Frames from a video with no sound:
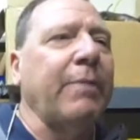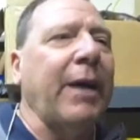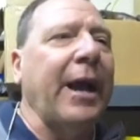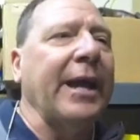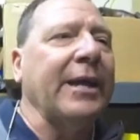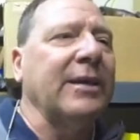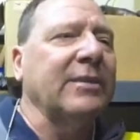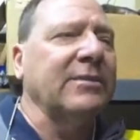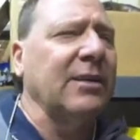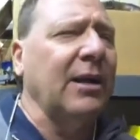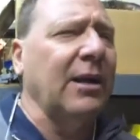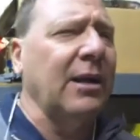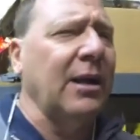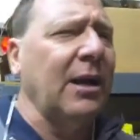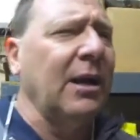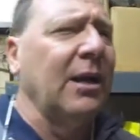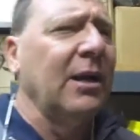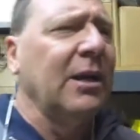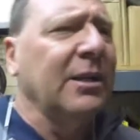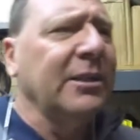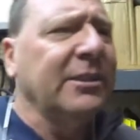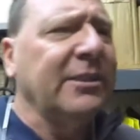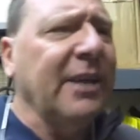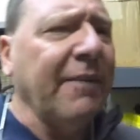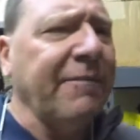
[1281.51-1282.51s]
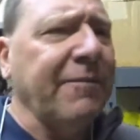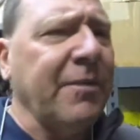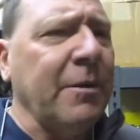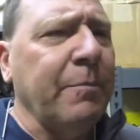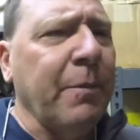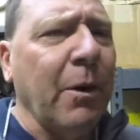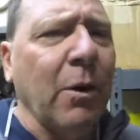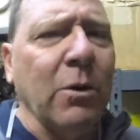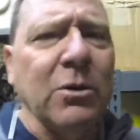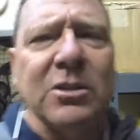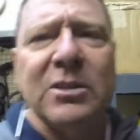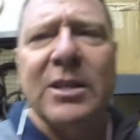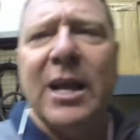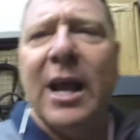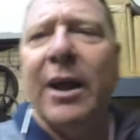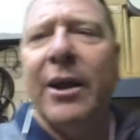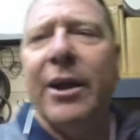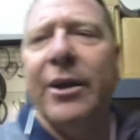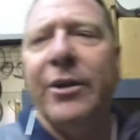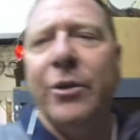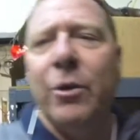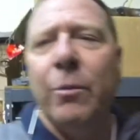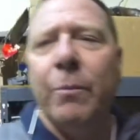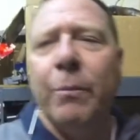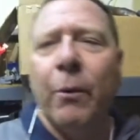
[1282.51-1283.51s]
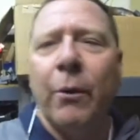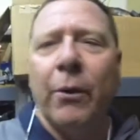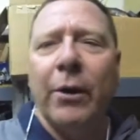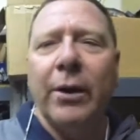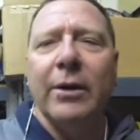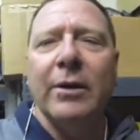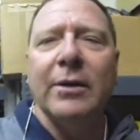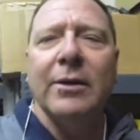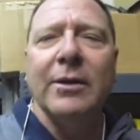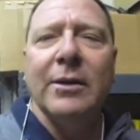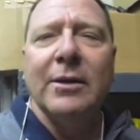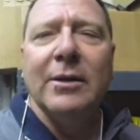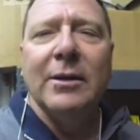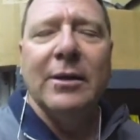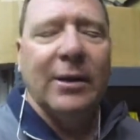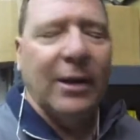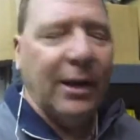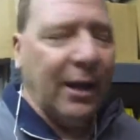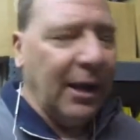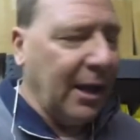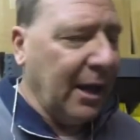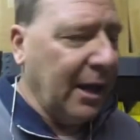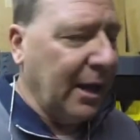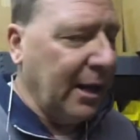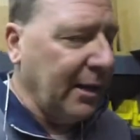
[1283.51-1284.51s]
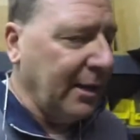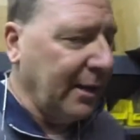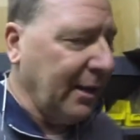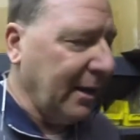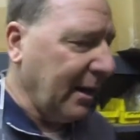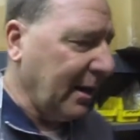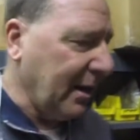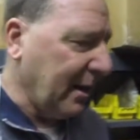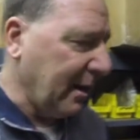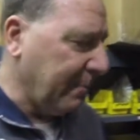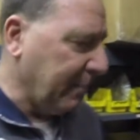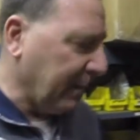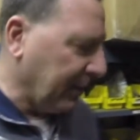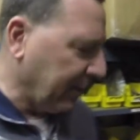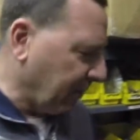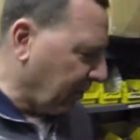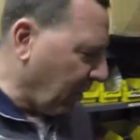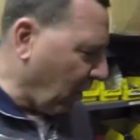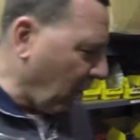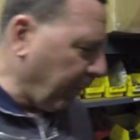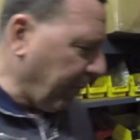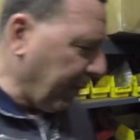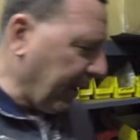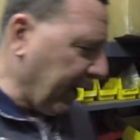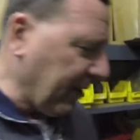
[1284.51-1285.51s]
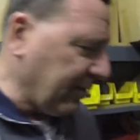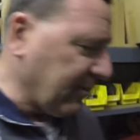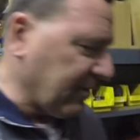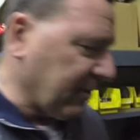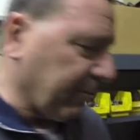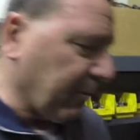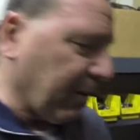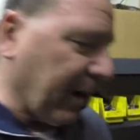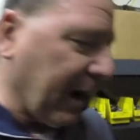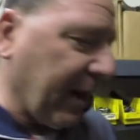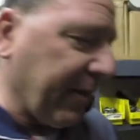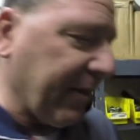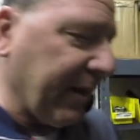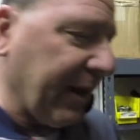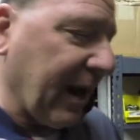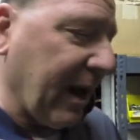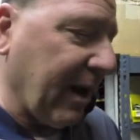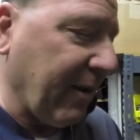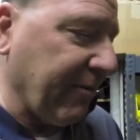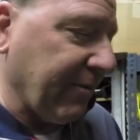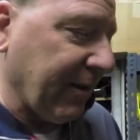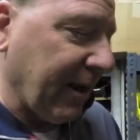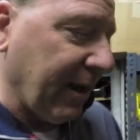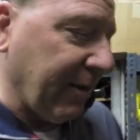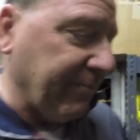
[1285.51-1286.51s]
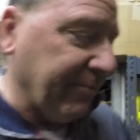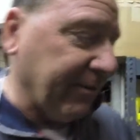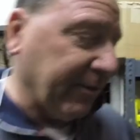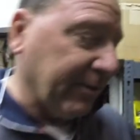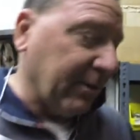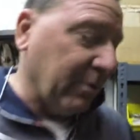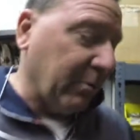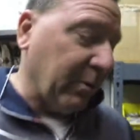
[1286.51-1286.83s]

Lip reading: bikes, Duffy boats down in Newport. And but GoPed's the brand that I'm very